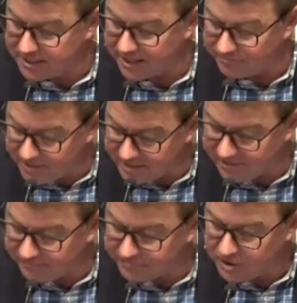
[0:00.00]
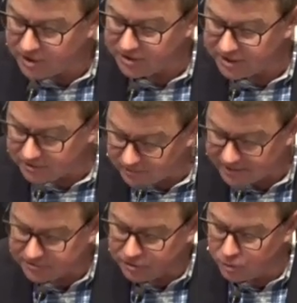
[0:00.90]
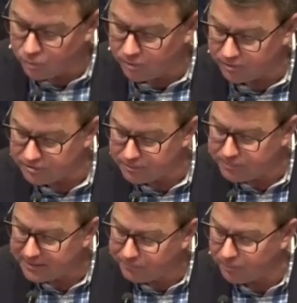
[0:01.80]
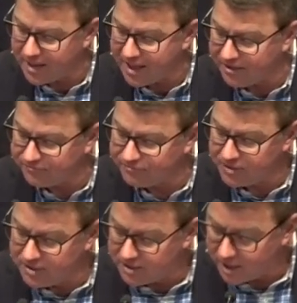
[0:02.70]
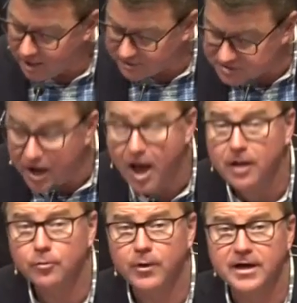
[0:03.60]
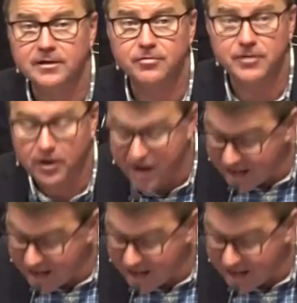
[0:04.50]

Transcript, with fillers: and they have neglected the word, and the people have uh, tolerated their